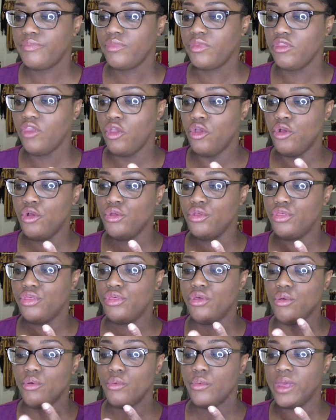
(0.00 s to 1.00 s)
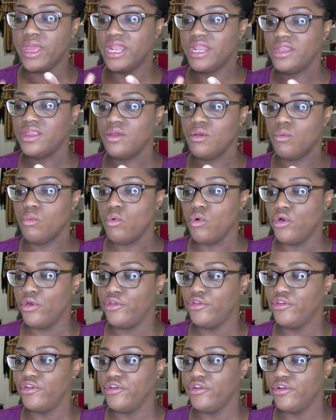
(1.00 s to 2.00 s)
Earth, wind,
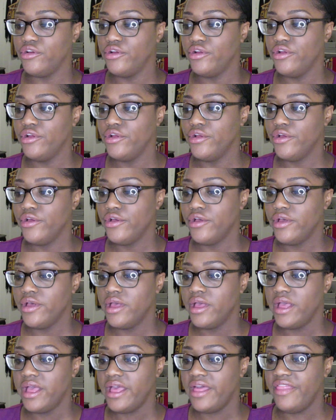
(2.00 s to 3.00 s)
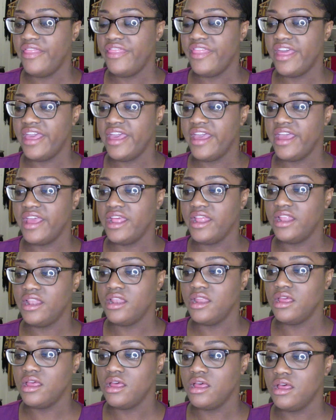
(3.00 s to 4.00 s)
water, and then
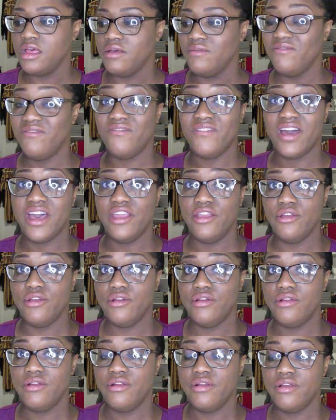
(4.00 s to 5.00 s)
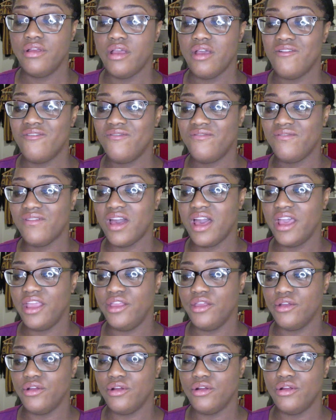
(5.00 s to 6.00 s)
fire.
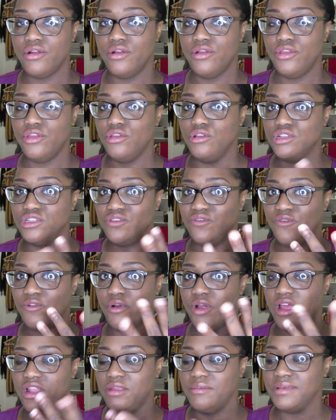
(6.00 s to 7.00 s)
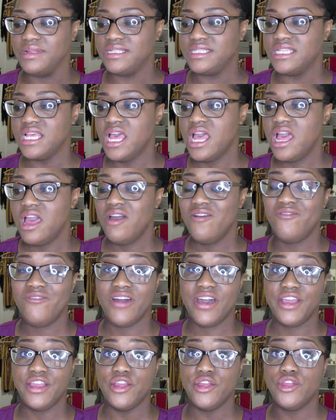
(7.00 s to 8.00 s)
Fire, use 4 elements.
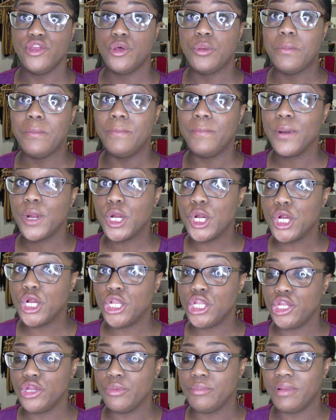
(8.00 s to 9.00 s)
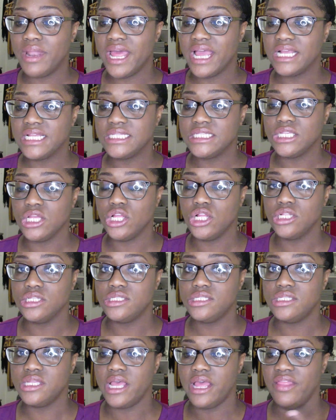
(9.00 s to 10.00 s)
Fire, you'll burn your black salt,
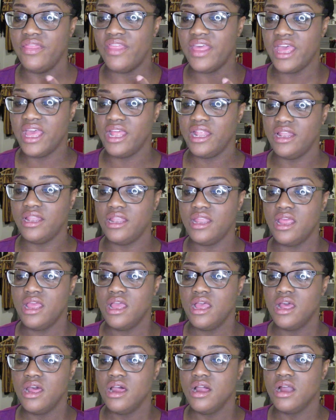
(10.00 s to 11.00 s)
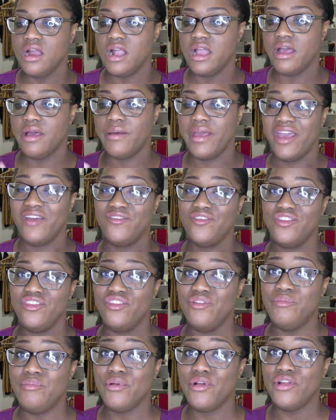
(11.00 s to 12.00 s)
and then after you
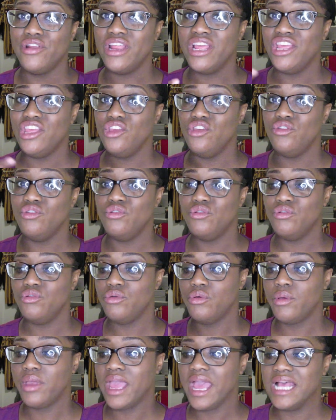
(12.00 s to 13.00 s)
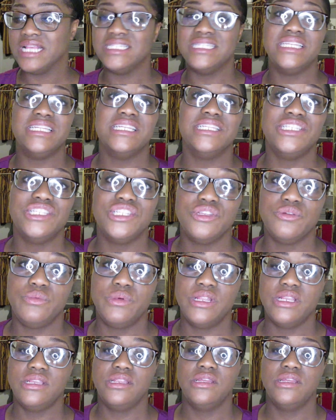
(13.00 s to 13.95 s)
burn it, you cast it into the wind.